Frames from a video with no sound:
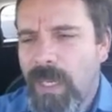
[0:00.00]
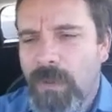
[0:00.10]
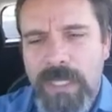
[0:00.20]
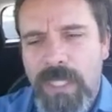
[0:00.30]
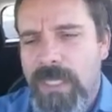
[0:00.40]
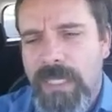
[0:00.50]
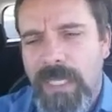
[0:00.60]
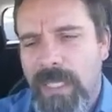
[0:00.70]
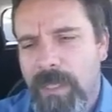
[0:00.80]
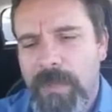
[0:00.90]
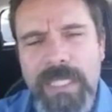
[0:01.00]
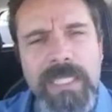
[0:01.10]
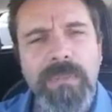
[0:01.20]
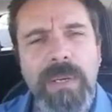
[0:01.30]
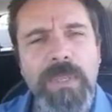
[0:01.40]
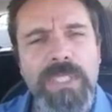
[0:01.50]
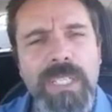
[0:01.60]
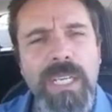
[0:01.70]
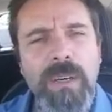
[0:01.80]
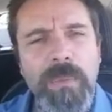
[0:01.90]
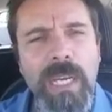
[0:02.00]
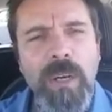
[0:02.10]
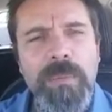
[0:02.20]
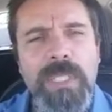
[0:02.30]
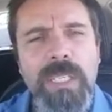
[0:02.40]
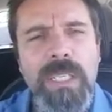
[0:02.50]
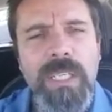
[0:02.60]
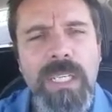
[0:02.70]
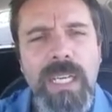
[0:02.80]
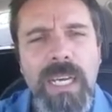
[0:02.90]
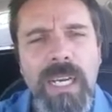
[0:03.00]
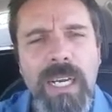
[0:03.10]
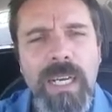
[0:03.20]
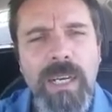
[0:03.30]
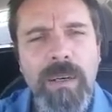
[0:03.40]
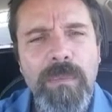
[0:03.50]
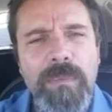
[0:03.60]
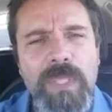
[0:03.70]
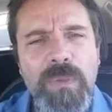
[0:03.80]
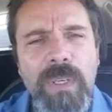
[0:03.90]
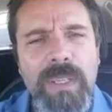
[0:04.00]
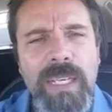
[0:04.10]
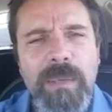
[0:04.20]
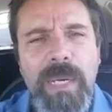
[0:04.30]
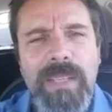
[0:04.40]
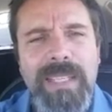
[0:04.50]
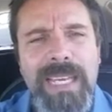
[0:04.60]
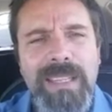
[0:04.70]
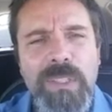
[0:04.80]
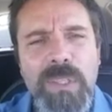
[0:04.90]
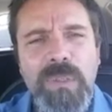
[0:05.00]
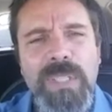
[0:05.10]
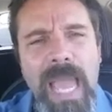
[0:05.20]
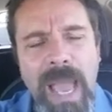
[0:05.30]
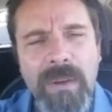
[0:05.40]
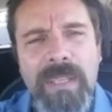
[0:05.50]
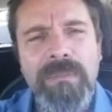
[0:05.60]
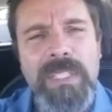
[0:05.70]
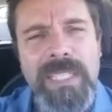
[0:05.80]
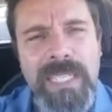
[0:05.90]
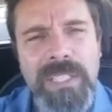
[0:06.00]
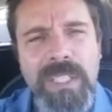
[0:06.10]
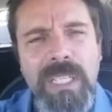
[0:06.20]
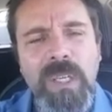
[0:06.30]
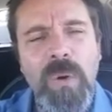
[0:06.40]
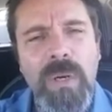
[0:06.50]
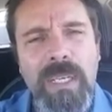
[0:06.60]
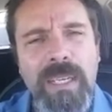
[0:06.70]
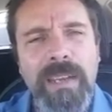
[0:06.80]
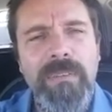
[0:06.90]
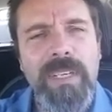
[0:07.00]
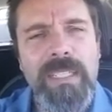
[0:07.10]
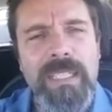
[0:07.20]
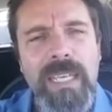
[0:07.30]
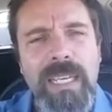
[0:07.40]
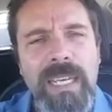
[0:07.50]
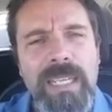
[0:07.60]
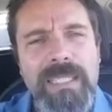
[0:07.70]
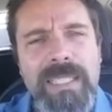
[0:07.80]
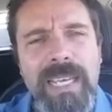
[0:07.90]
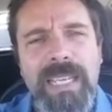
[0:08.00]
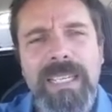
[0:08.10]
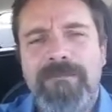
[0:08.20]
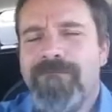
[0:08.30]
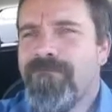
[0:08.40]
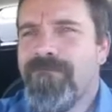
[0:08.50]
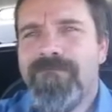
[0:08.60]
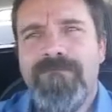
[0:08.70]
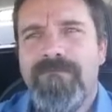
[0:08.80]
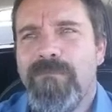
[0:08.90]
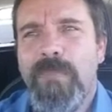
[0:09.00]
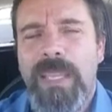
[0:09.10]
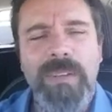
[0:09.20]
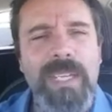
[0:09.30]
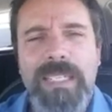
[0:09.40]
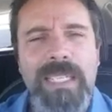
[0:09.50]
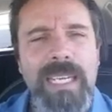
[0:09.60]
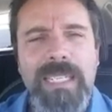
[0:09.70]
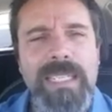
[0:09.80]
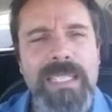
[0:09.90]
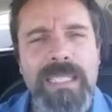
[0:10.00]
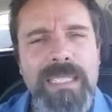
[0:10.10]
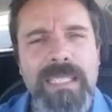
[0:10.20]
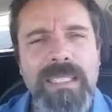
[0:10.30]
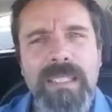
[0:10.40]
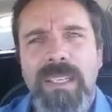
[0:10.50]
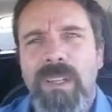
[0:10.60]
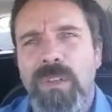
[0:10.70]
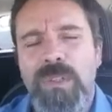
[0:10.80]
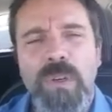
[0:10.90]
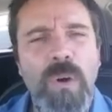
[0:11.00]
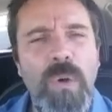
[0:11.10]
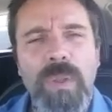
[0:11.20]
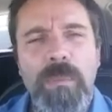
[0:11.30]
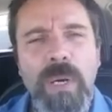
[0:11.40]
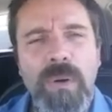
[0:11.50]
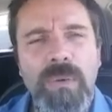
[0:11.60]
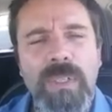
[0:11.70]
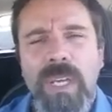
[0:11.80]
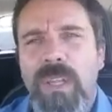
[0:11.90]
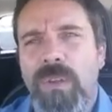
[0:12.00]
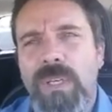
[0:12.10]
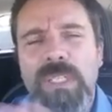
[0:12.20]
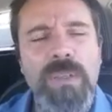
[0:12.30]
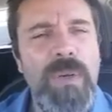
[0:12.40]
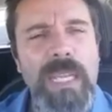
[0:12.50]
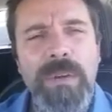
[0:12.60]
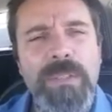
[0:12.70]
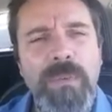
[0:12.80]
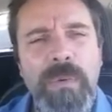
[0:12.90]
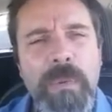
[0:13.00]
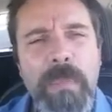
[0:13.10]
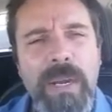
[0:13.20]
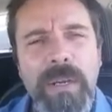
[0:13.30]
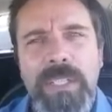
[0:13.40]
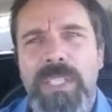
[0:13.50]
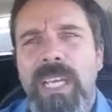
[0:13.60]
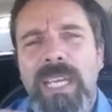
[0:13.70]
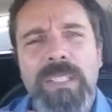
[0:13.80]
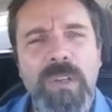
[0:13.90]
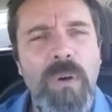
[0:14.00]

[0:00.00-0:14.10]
So anyway, just let me just leave that with you. I hope that helps you. Just really think about that. The totality of the teaching, according to the evidence, is that Matthew 19:9 doesn't exist. There's no hole in the boat. There is no allowance for remarriage.